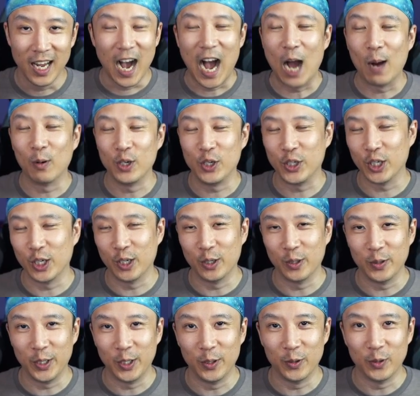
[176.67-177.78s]
I will show
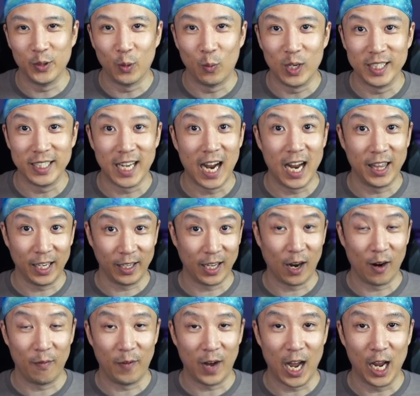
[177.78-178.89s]
you the ones that I think that are
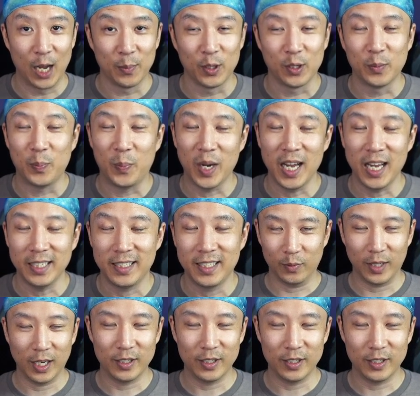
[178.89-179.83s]
viable, but there's